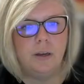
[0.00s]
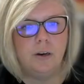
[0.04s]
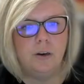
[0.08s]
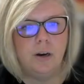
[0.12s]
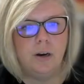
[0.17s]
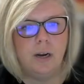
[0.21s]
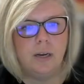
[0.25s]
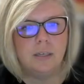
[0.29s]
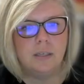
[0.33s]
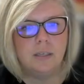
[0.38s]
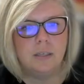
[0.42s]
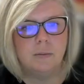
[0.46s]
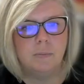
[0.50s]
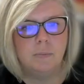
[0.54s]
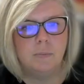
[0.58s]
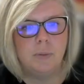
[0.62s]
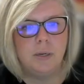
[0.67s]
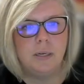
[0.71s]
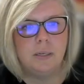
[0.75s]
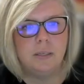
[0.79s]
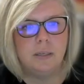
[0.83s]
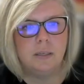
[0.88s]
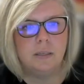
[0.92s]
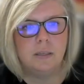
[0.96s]
has some
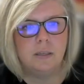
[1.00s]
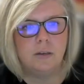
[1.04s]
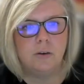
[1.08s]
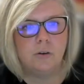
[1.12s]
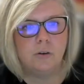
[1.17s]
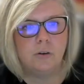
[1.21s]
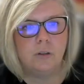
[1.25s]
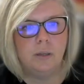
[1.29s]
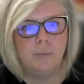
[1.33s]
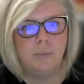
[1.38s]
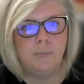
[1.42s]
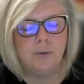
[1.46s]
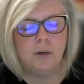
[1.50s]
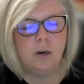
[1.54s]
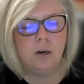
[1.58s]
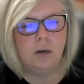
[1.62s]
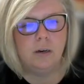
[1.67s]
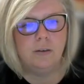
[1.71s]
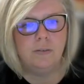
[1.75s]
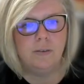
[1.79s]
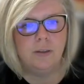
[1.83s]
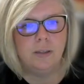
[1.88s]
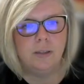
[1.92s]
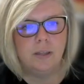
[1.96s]
pieces that are clipped
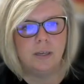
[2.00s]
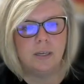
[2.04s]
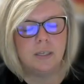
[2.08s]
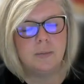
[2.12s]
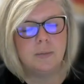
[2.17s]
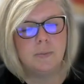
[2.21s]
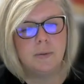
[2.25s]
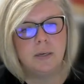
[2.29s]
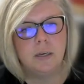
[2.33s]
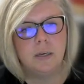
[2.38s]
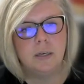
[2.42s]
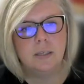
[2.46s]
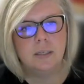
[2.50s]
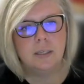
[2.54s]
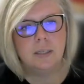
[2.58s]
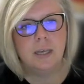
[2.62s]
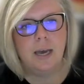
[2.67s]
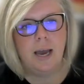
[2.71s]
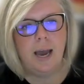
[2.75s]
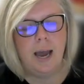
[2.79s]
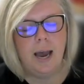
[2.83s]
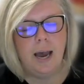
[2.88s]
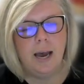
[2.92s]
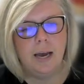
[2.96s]
off, and that's because the
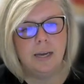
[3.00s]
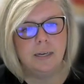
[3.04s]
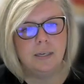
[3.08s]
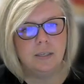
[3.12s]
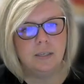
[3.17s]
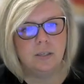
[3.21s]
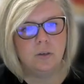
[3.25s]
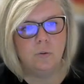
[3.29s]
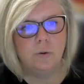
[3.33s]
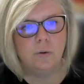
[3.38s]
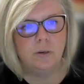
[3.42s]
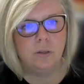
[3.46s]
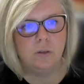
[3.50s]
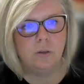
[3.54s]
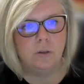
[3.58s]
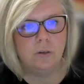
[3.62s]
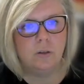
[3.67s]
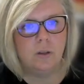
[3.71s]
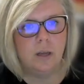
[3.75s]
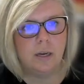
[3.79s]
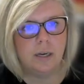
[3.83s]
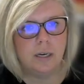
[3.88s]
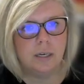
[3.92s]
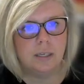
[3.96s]
hat is going to
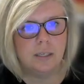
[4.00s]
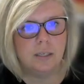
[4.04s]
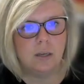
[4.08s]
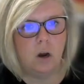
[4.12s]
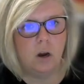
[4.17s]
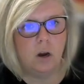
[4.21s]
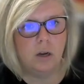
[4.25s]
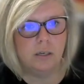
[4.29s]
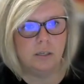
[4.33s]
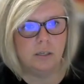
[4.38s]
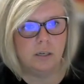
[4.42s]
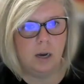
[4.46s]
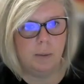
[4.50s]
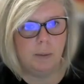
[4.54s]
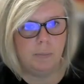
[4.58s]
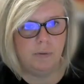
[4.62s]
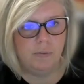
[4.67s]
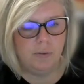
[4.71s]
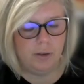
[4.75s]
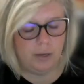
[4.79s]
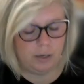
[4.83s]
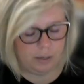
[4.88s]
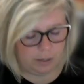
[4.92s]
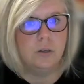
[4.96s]
look like it's on top
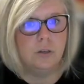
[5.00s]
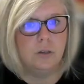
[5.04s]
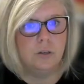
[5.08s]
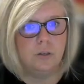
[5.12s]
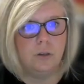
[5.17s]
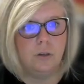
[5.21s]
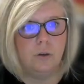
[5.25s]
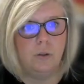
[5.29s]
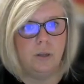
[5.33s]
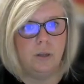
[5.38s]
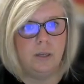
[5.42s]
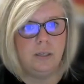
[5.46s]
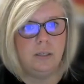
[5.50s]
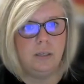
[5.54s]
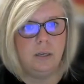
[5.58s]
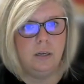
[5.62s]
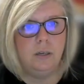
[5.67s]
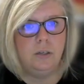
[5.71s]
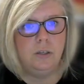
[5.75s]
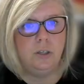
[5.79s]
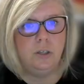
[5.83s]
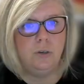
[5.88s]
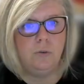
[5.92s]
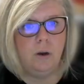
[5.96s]
of it. So let's
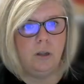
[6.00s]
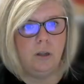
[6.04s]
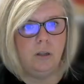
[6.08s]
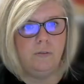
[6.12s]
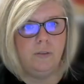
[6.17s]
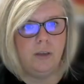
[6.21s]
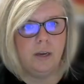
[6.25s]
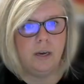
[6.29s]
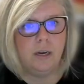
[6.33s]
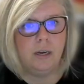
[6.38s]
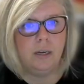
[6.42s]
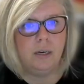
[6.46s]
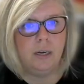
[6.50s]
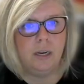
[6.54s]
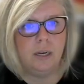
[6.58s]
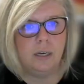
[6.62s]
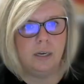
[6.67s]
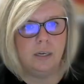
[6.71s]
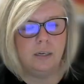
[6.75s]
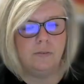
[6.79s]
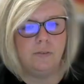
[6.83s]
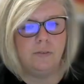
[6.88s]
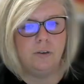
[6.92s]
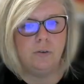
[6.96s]
undo all of that.
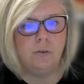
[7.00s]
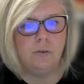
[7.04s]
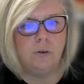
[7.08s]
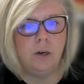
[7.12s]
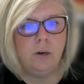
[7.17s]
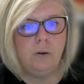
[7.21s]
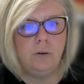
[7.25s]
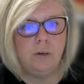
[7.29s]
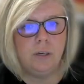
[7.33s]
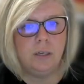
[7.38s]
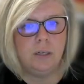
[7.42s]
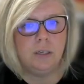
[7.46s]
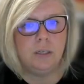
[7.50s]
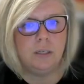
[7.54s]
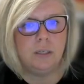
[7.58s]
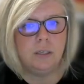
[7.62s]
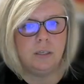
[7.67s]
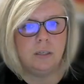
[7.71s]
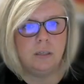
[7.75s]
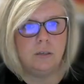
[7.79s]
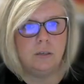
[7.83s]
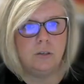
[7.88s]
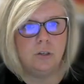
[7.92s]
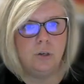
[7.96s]
And if you
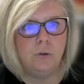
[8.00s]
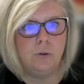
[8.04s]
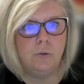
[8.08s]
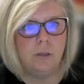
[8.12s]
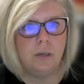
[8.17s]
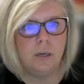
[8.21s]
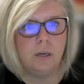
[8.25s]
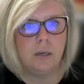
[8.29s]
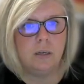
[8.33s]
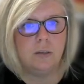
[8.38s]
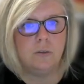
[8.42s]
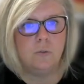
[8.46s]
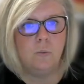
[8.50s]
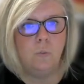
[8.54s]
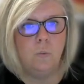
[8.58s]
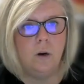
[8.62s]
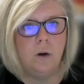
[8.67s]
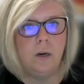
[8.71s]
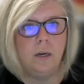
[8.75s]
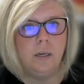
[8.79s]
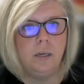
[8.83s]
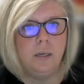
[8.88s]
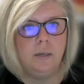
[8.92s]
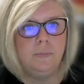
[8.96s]
notice 2 things.
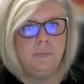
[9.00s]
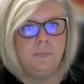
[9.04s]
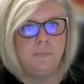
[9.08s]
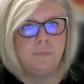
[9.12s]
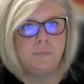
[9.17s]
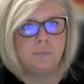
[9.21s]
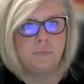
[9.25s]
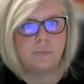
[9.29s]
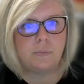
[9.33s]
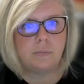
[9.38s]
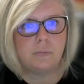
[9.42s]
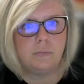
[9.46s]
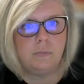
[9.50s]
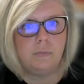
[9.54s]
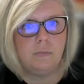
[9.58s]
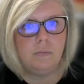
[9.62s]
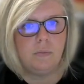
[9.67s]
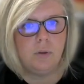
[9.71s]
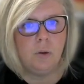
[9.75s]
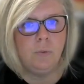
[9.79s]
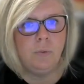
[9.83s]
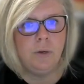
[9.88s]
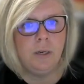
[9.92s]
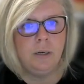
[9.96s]
One,
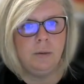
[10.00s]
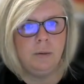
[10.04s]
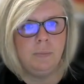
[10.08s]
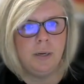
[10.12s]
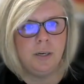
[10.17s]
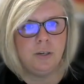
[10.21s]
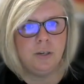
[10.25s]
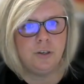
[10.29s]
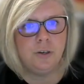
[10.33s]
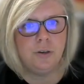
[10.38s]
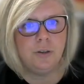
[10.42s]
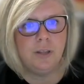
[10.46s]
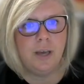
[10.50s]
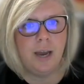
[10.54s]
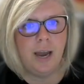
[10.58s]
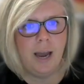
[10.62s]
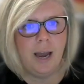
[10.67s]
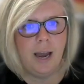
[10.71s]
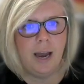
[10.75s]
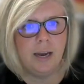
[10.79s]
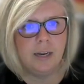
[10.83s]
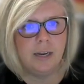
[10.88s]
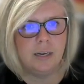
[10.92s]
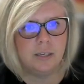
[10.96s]
we need to make sure the
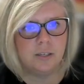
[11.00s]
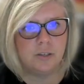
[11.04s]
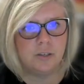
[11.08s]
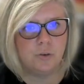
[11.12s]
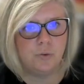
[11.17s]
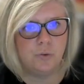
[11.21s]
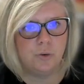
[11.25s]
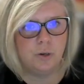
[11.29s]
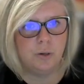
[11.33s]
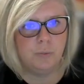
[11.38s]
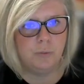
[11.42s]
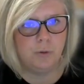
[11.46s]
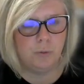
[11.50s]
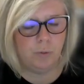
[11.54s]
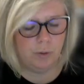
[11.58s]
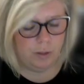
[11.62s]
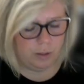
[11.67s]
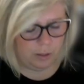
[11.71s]
hat is grouped with the